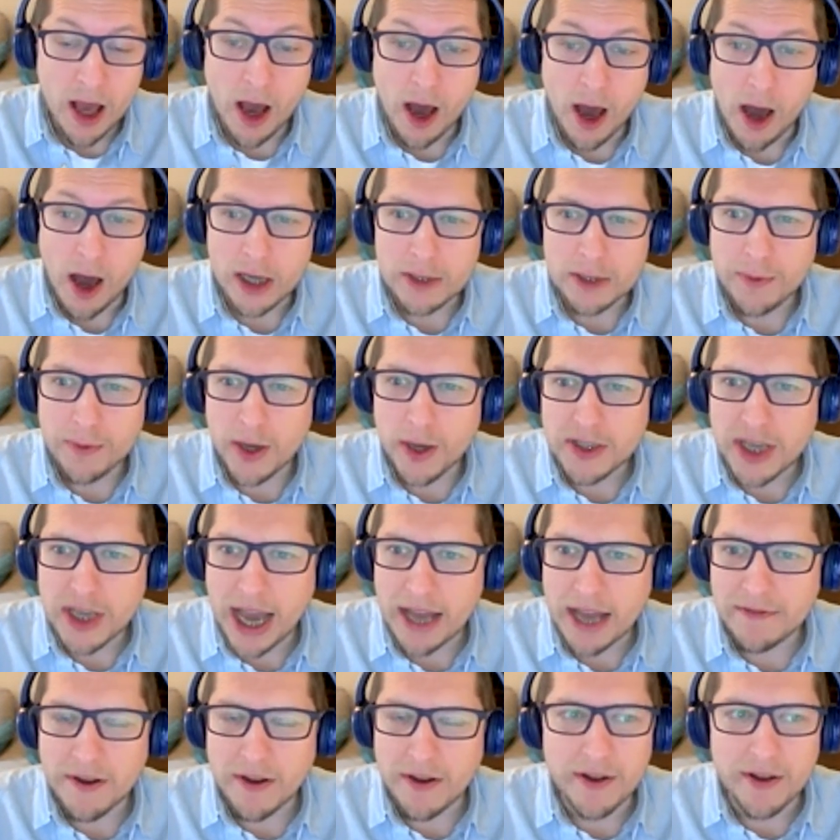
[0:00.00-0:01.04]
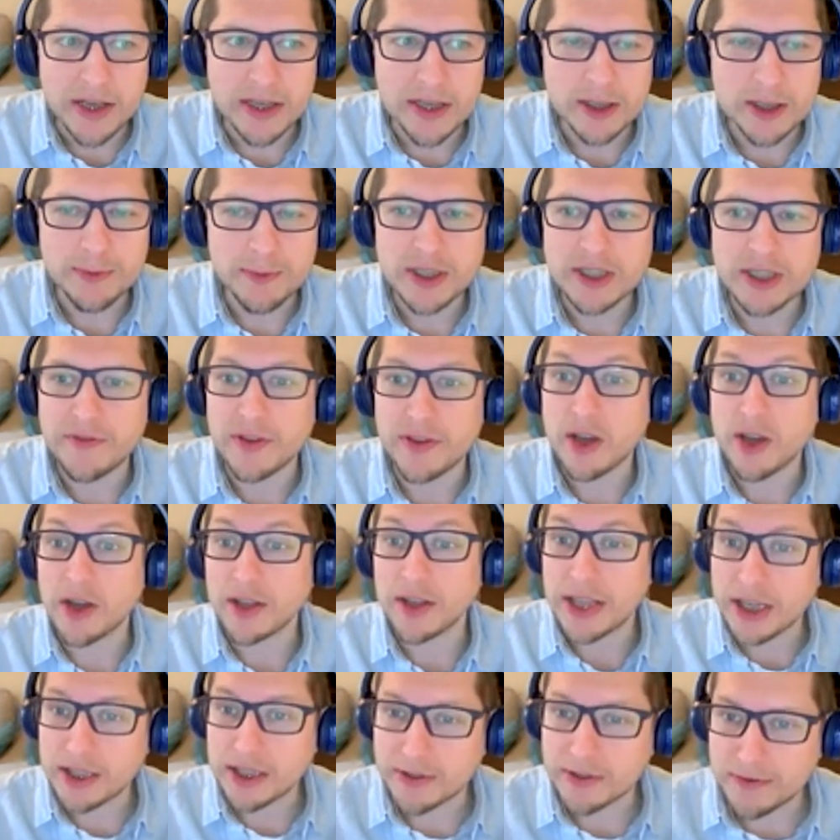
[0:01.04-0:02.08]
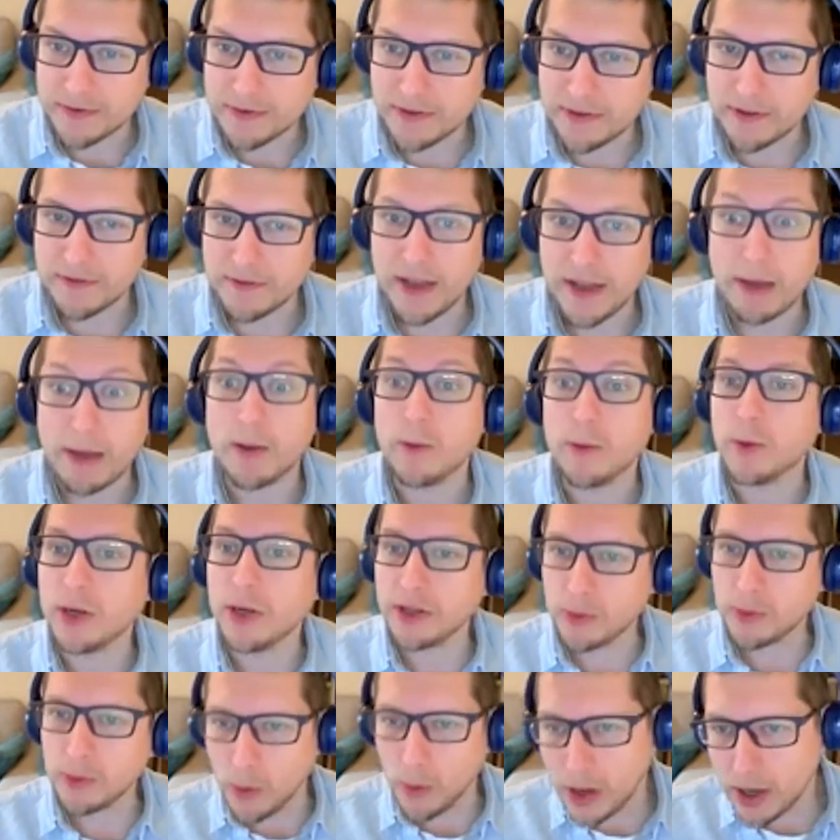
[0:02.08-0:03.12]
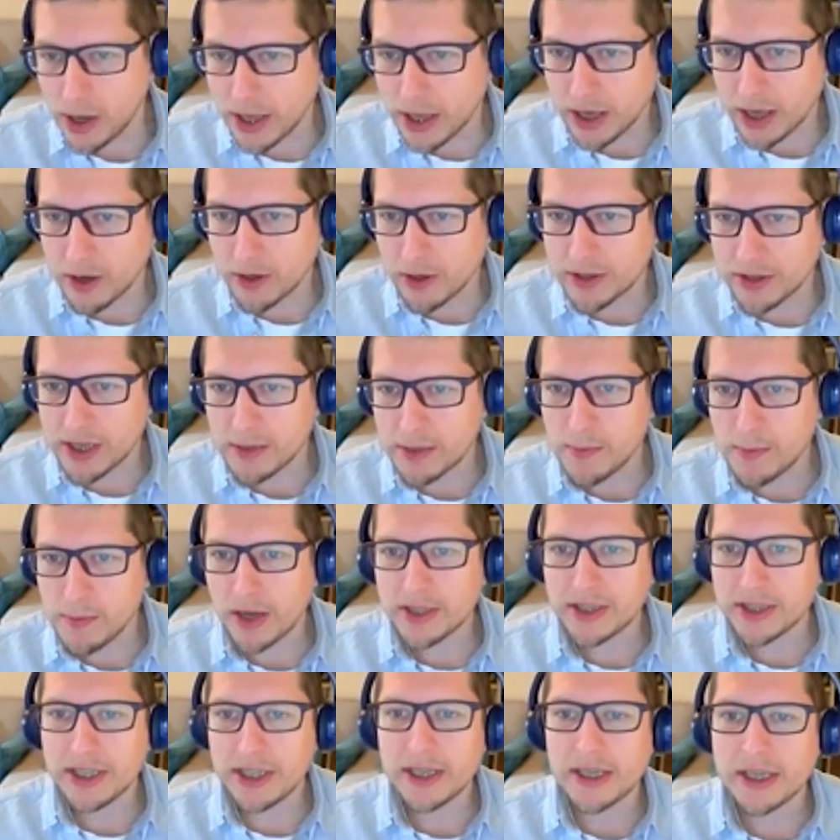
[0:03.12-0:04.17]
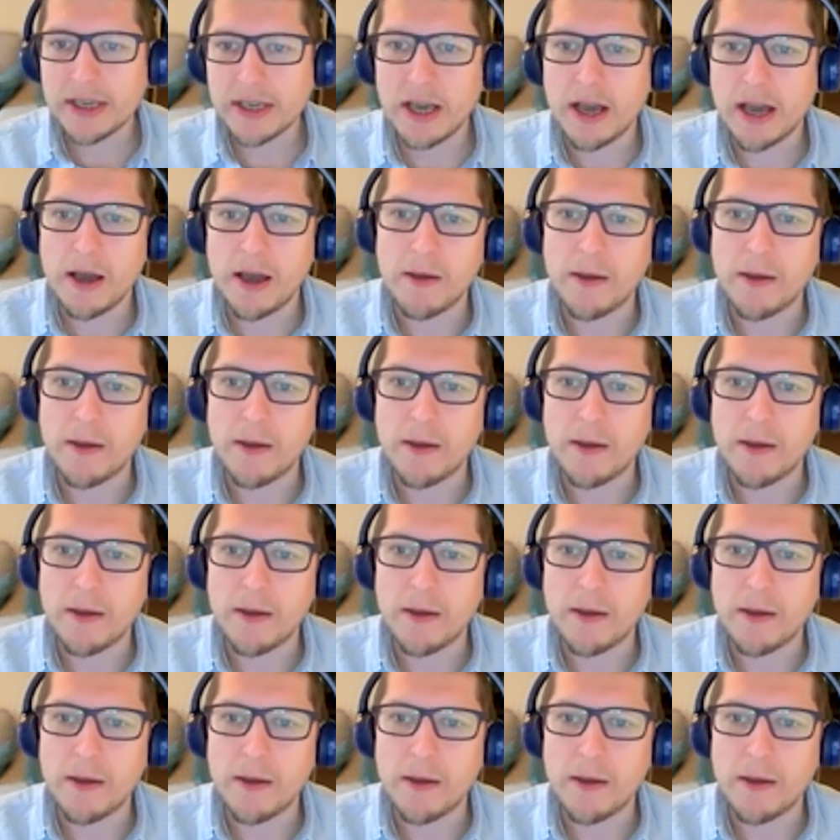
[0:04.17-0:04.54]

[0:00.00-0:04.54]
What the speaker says: I suppose I had very specific ideas of how I wanted to work in content marketing,